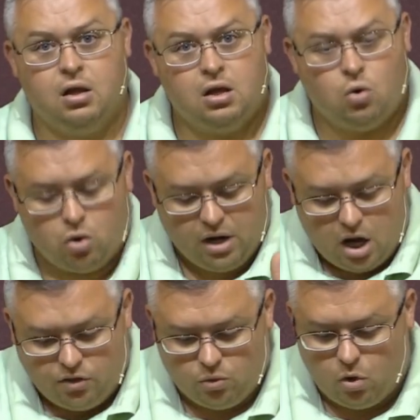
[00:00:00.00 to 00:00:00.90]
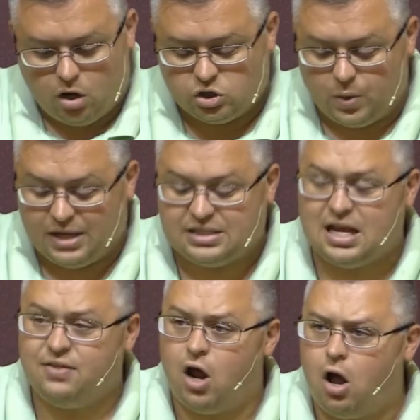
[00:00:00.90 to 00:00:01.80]
Or, in other words, we could say
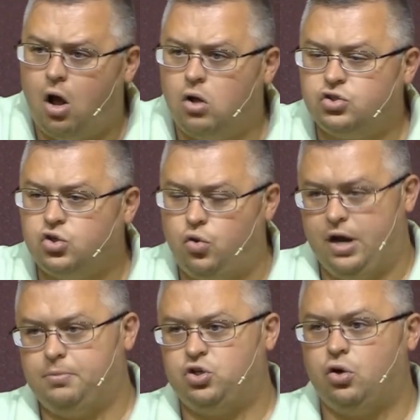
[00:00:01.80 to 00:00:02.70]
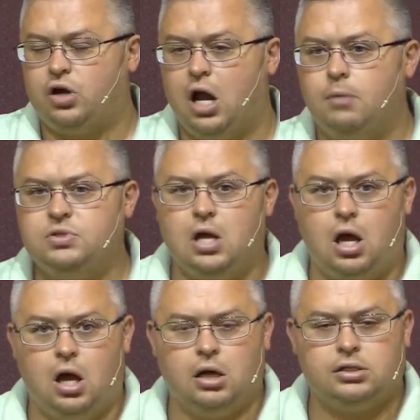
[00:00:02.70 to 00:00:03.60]
that all Scripture comes to
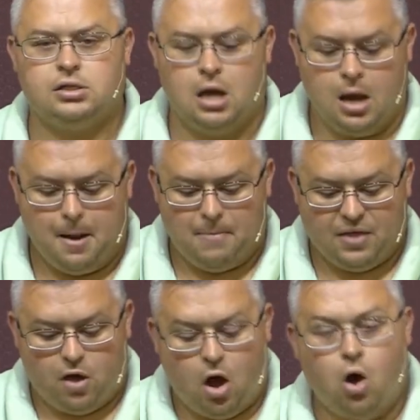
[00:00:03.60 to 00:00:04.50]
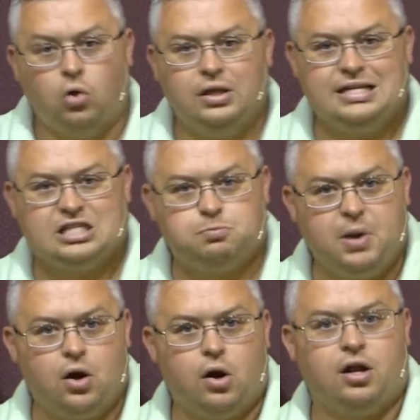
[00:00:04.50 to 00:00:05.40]
us by the Holy
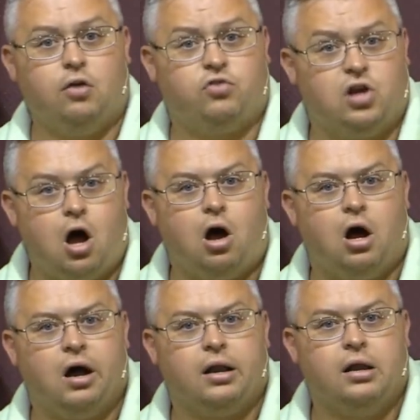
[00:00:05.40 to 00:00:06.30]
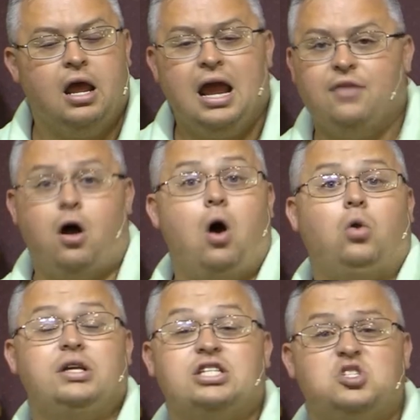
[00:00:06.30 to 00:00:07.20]
Spirit of God. And the
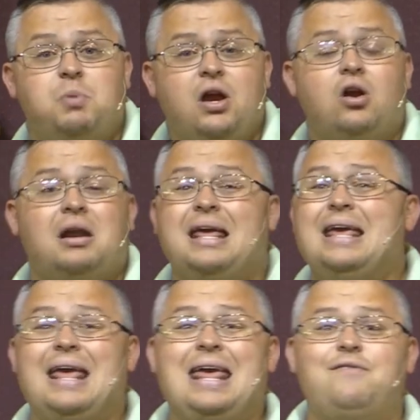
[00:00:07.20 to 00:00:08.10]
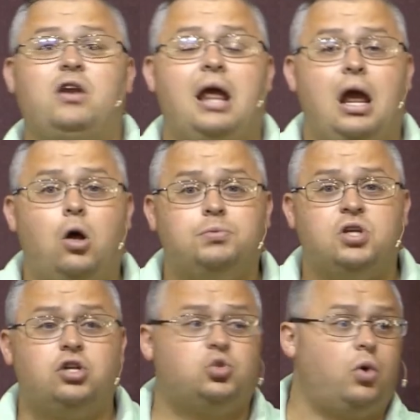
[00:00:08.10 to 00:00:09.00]
Holy Spirit, He even helps
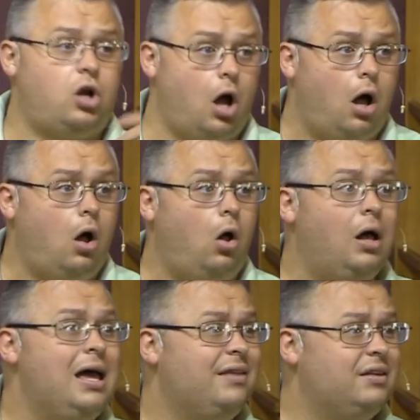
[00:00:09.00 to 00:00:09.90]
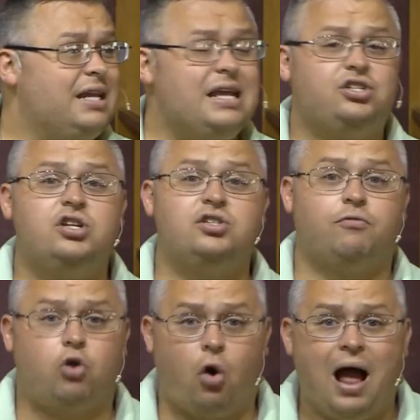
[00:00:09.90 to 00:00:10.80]
us recall the teachings of
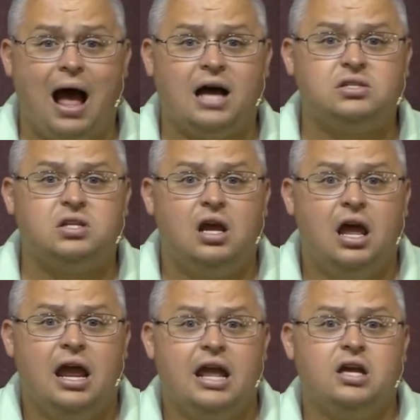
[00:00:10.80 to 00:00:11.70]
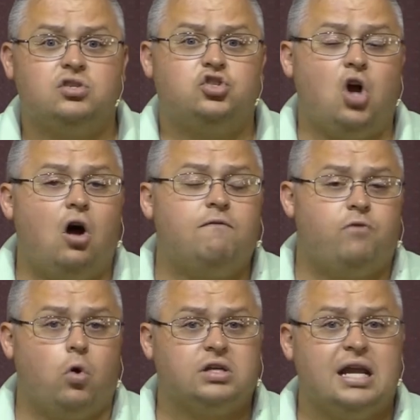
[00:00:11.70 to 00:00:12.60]
Christ, as John
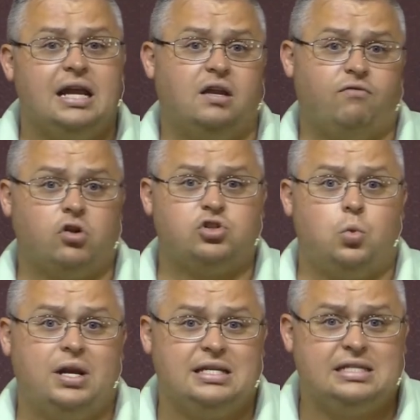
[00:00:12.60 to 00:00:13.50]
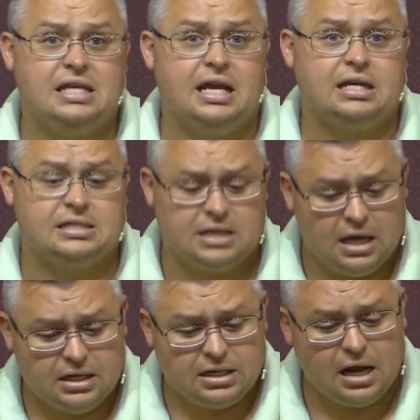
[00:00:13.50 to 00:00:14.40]
14 and verse 26
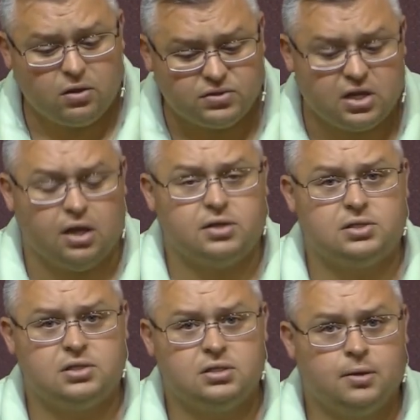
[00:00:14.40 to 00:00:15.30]
tells us.